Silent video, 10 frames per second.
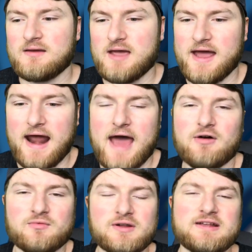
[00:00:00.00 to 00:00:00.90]
And I
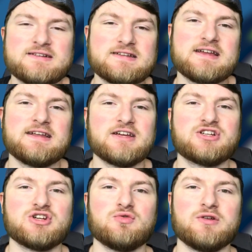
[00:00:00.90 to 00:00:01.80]
don't really see any
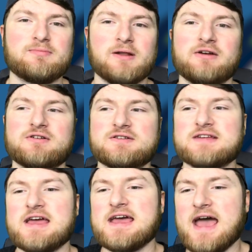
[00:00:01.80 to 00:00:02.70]
issue with players
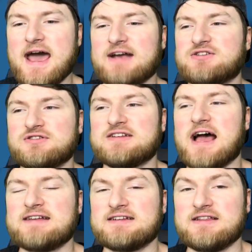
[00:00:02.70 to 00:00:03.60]
exercising